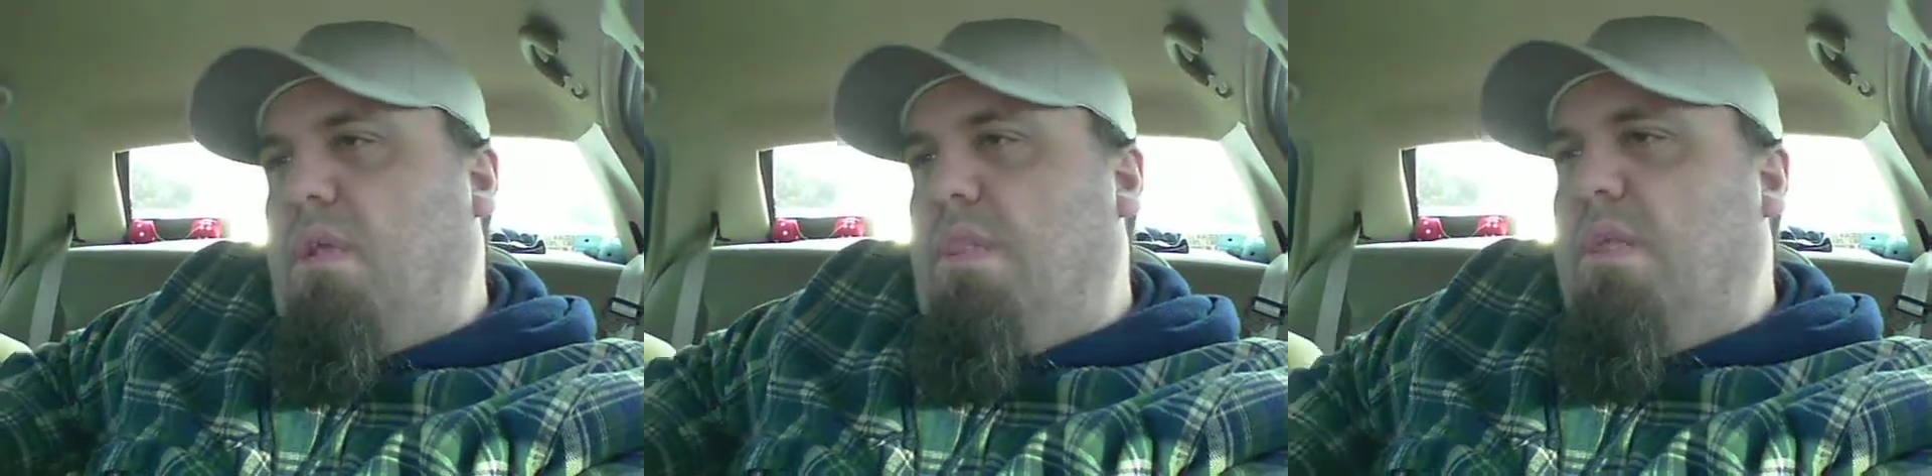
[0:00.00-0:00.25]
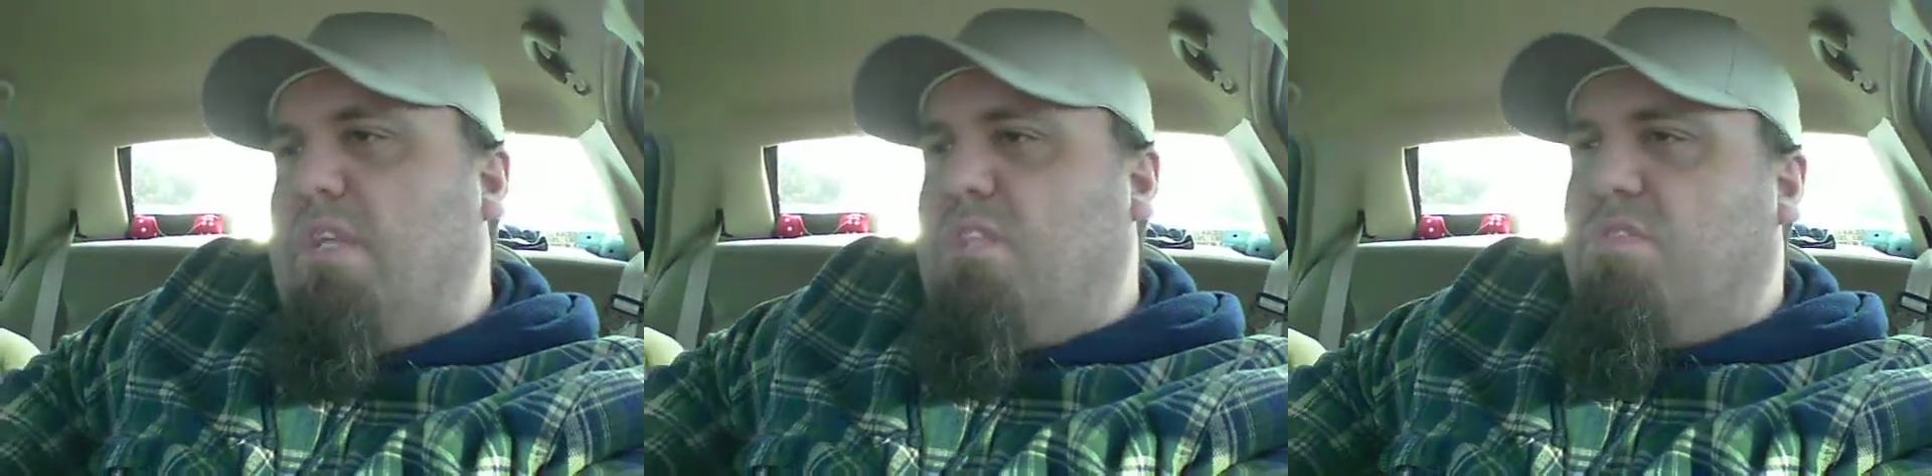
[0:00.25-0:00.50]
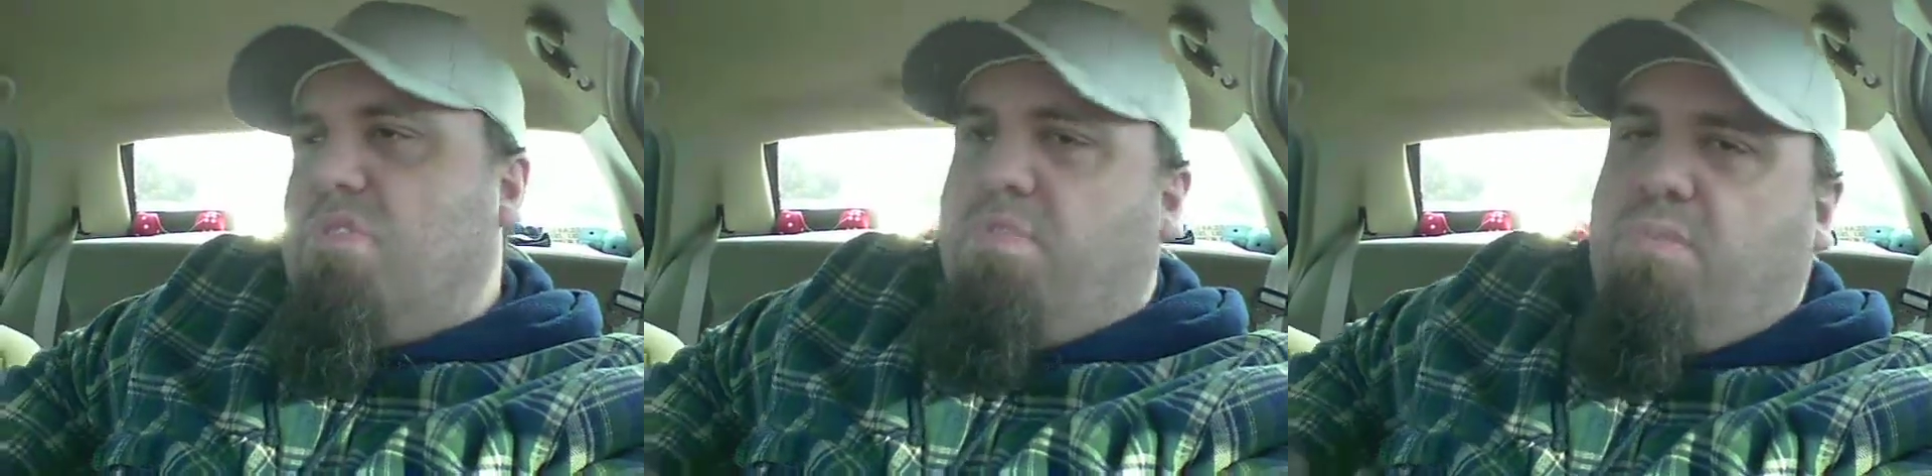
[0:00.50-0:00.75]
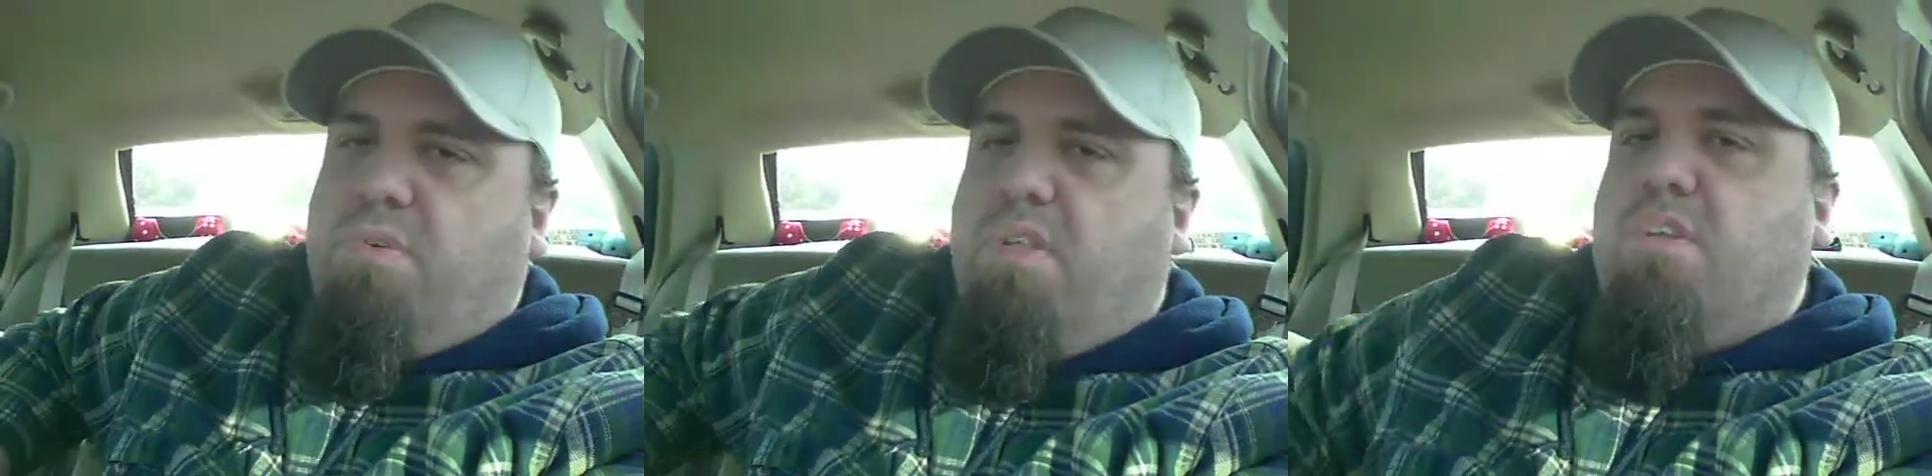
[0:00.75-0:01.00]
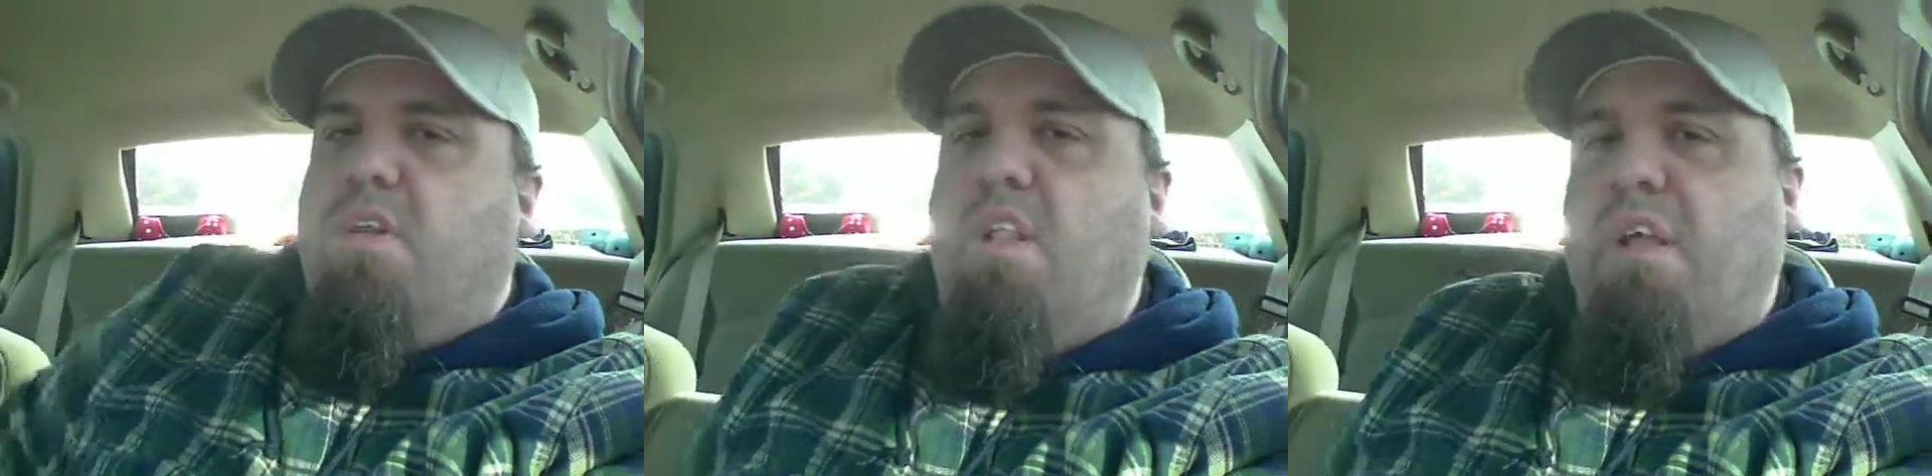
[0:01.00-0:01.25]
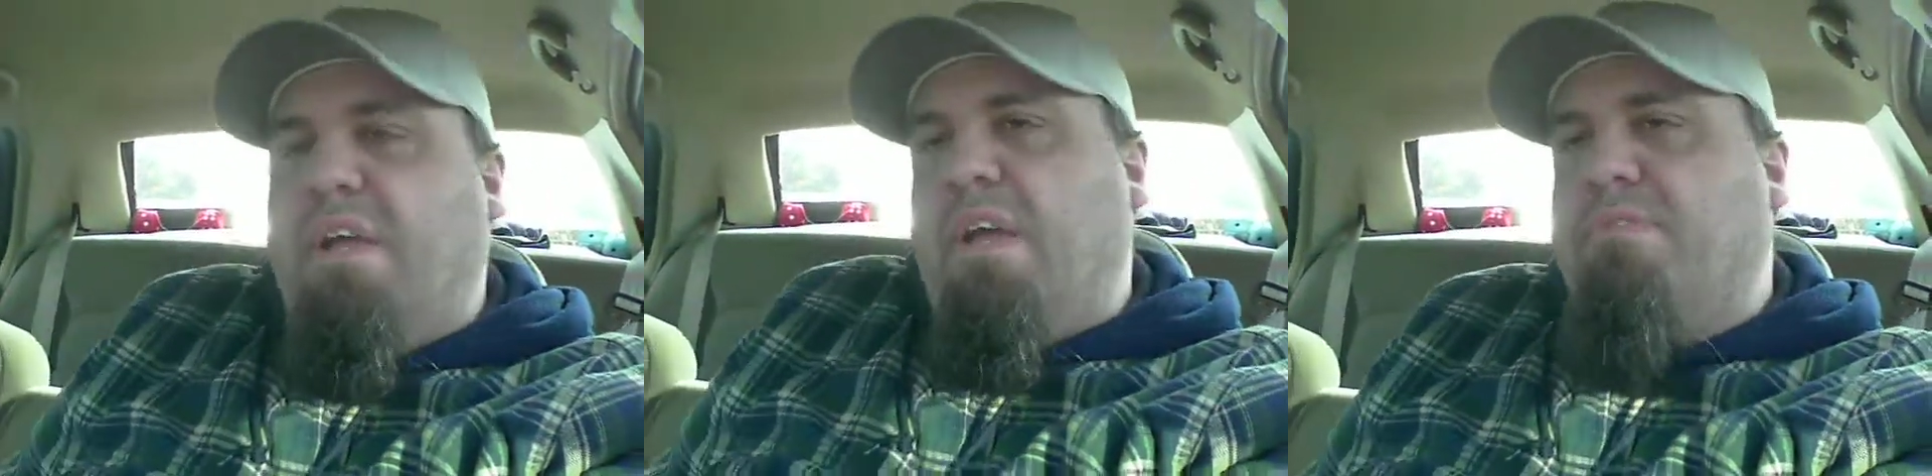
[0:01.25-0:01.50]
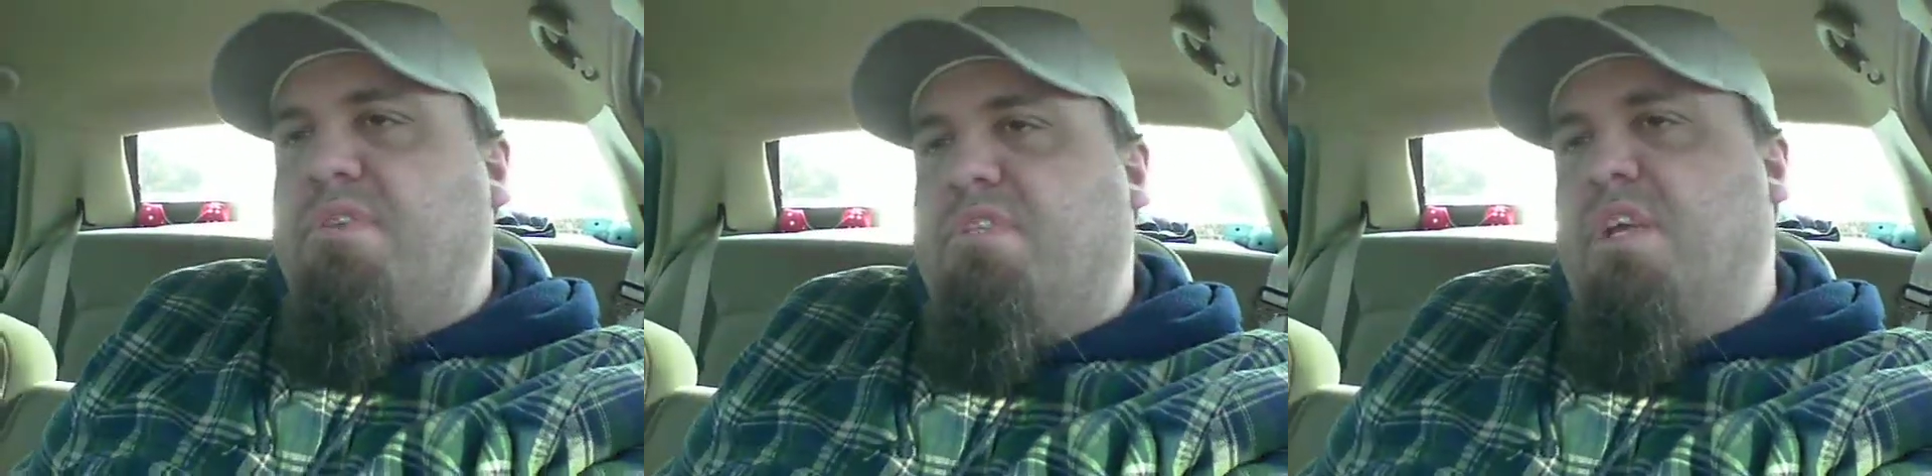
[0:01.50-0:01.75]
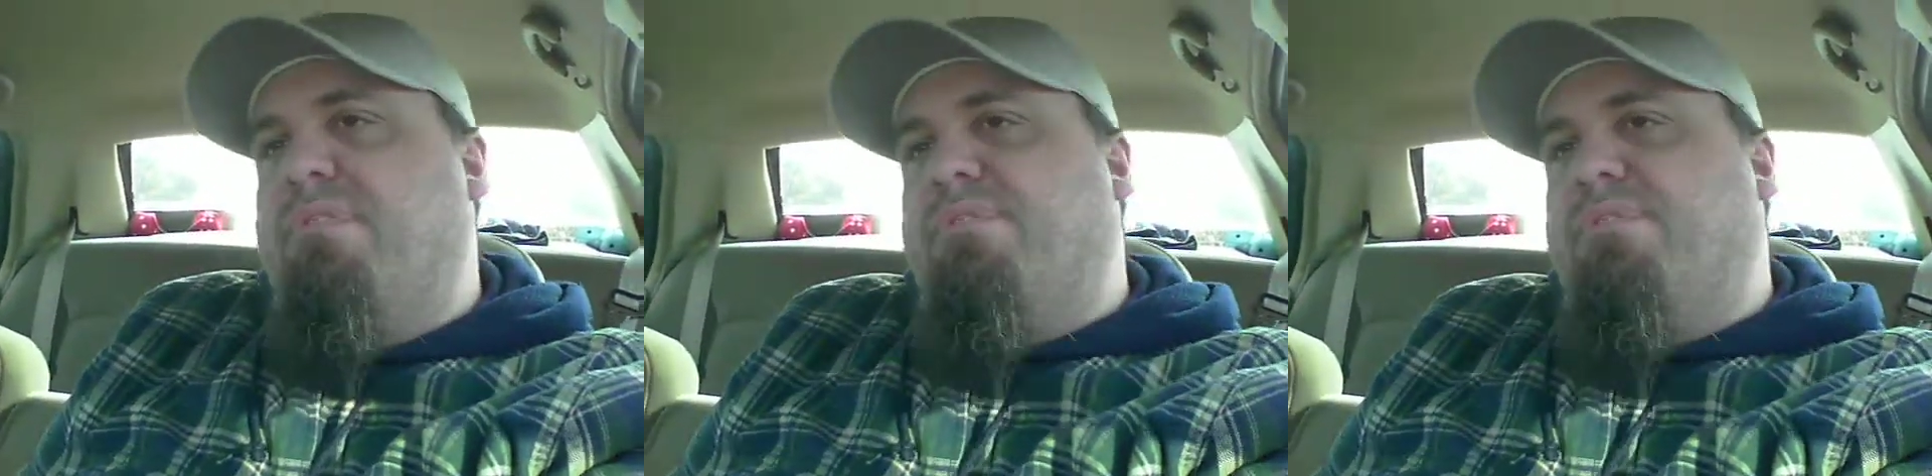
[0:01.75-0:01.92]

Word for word: that's really all I have to say